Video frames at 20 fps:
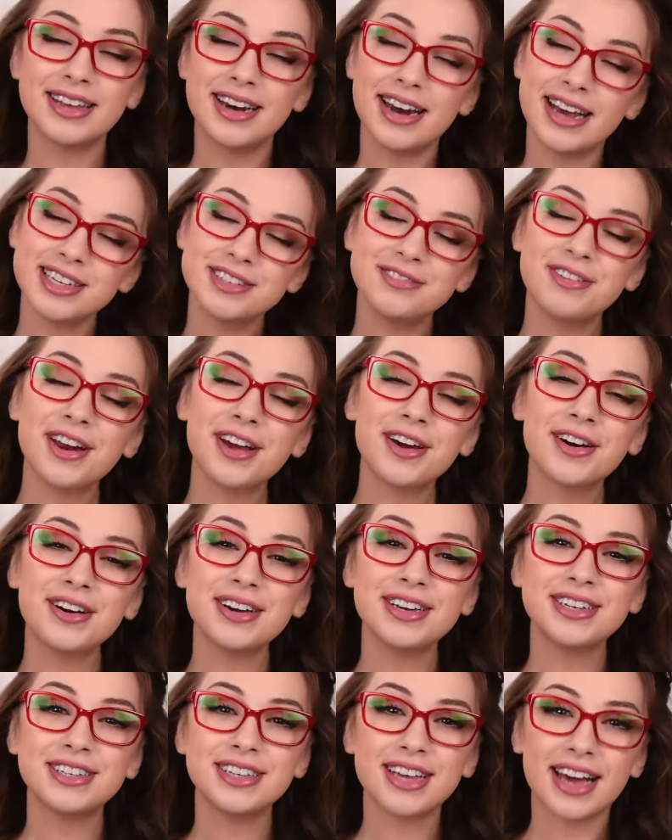Today's video
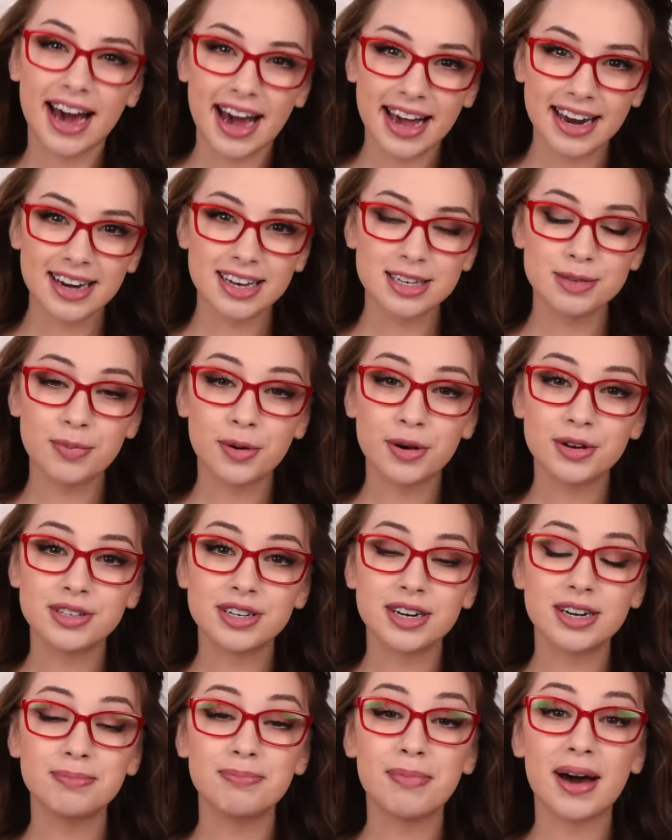is kindly
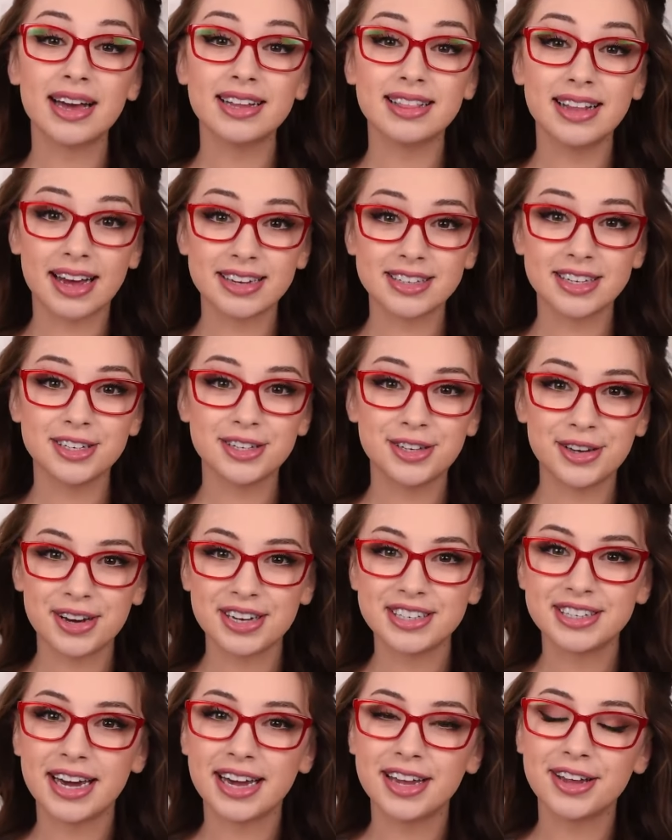sponsored by
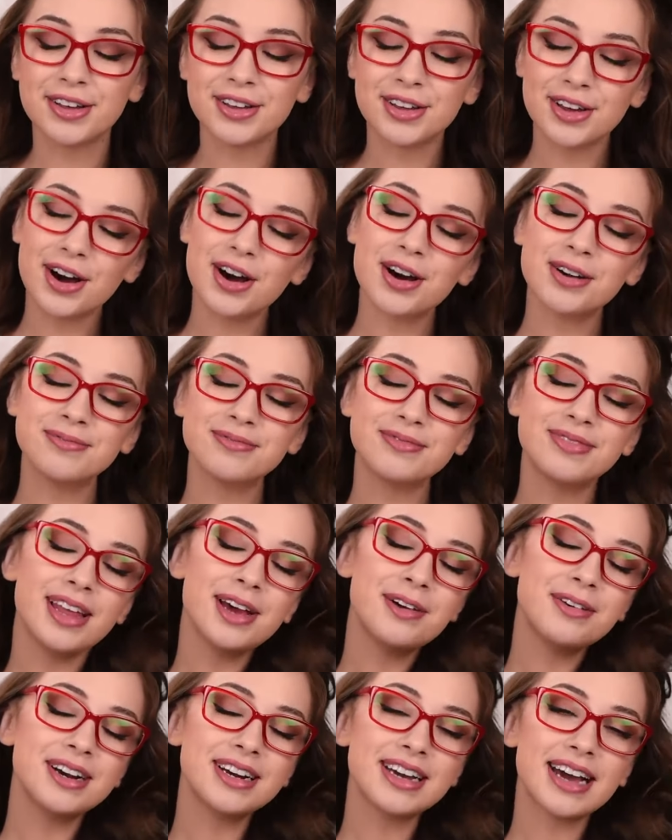GlassesUSA.com.
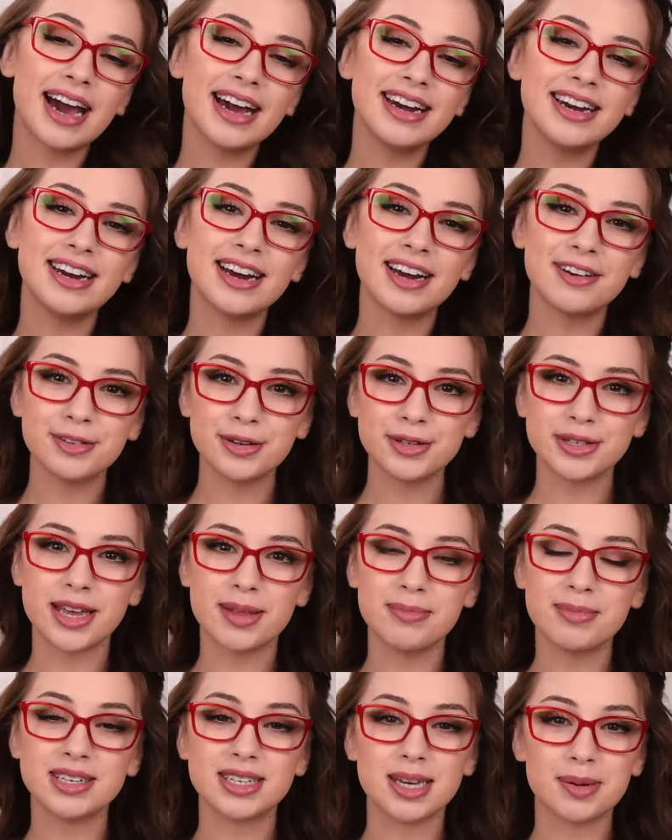They were kind enough to
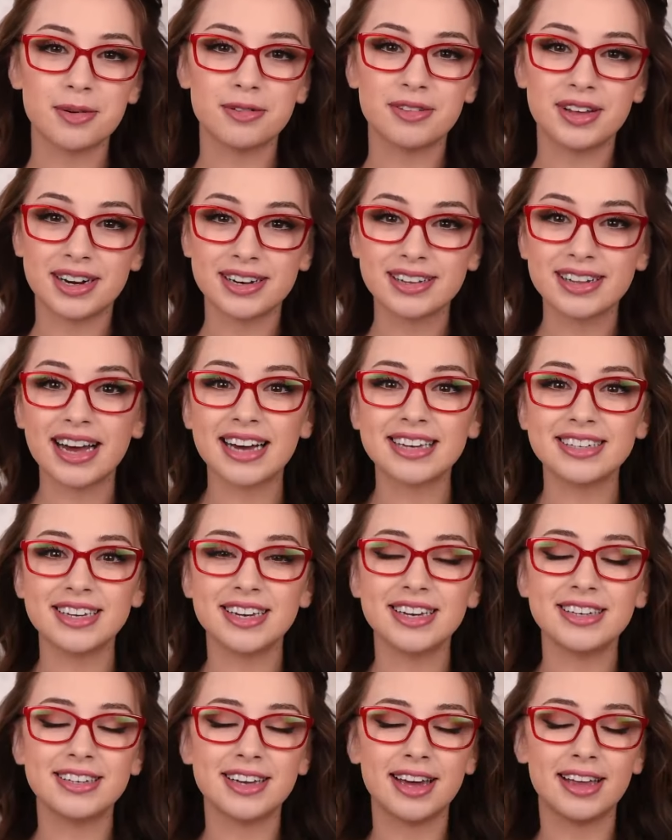send me some of their
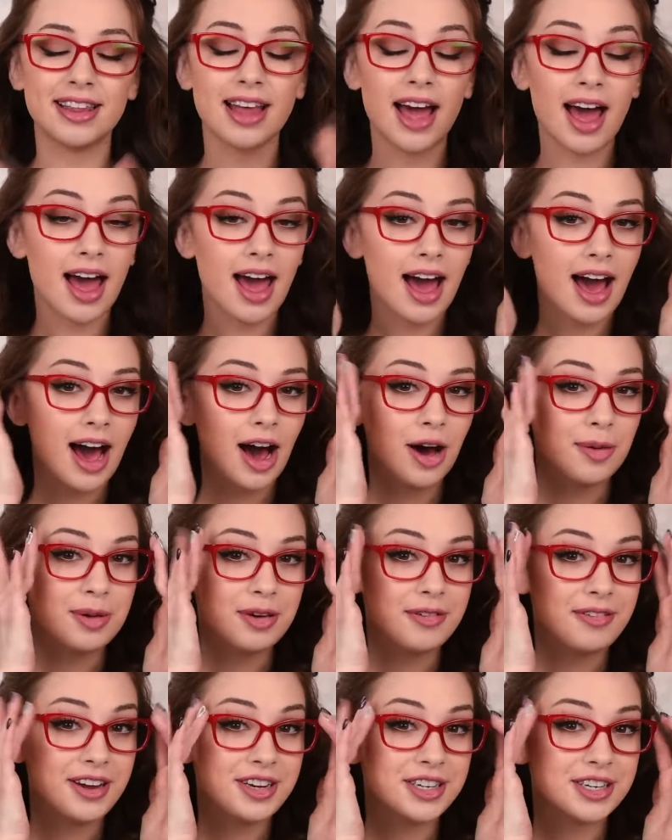glasses and I'll
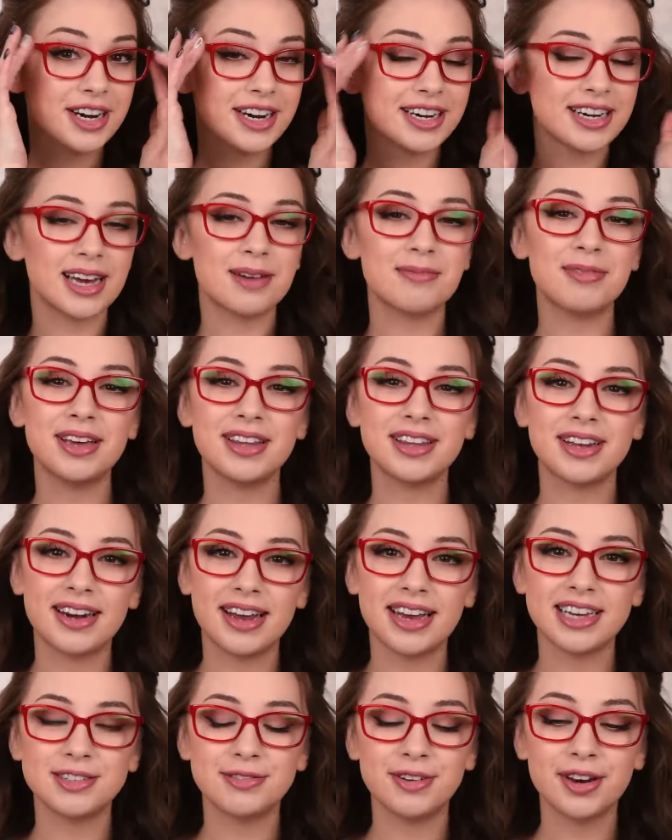be featuring them in
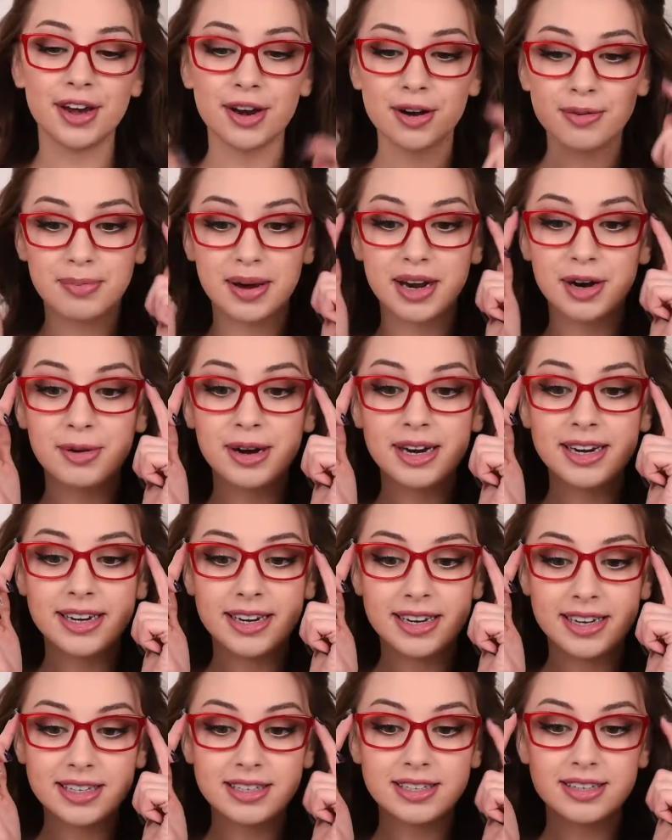today's video. By the way,
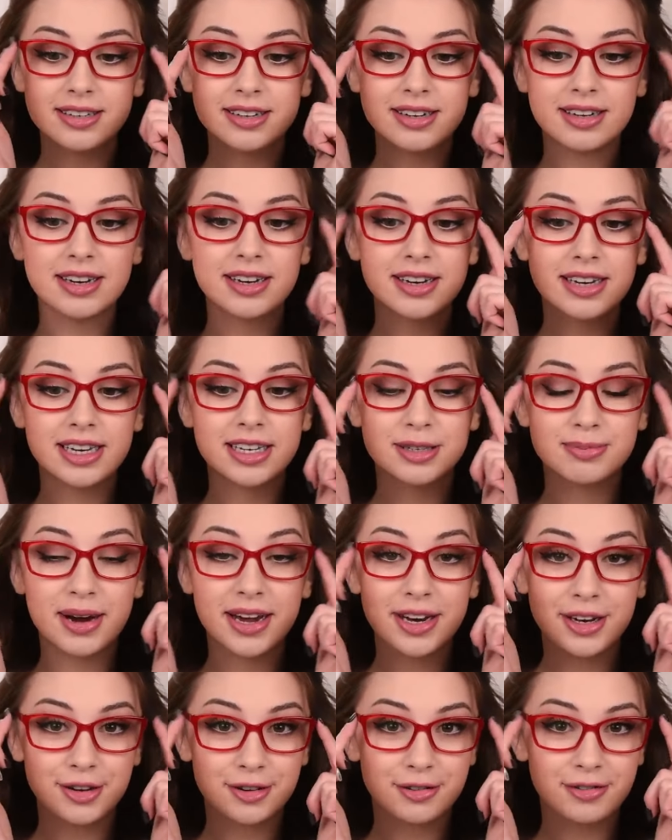this is
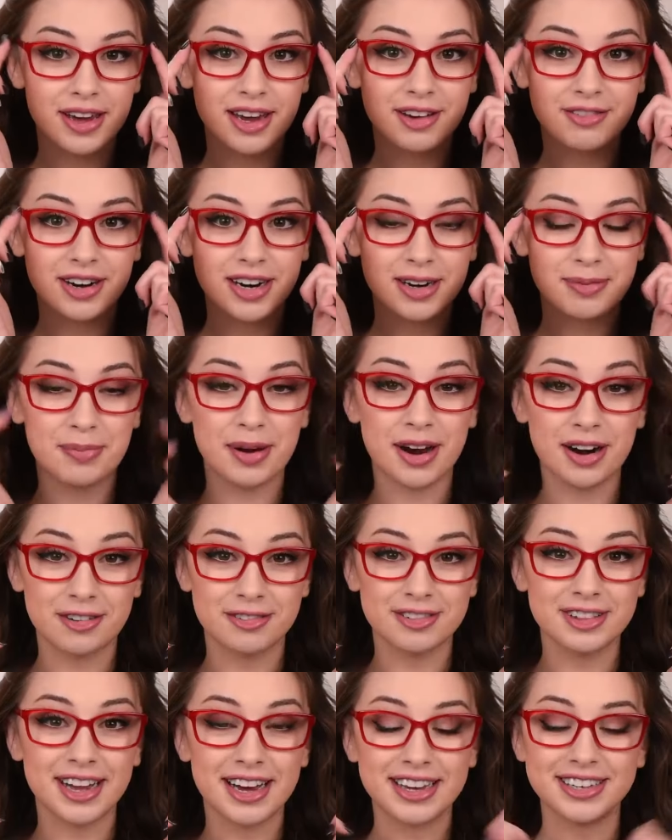my new favorite pair
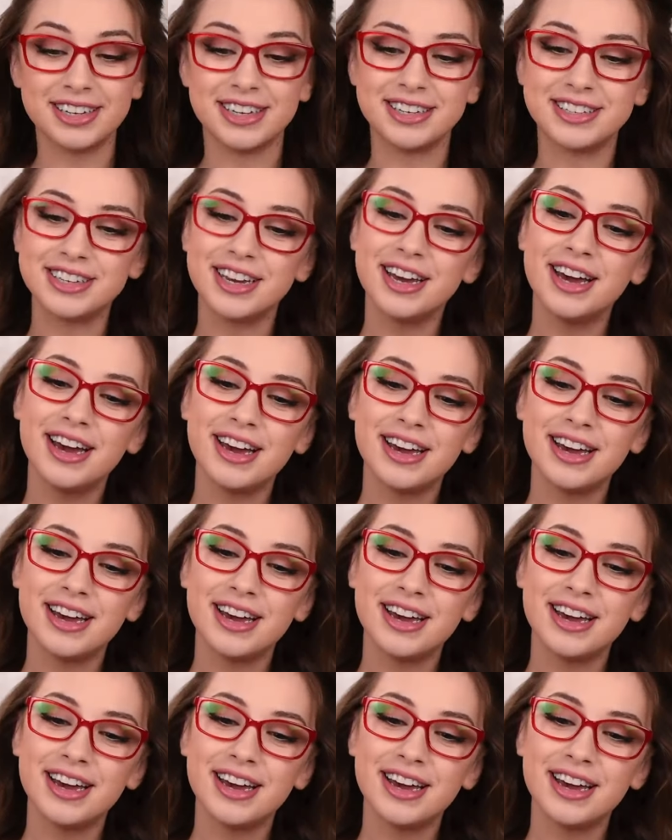of glasses.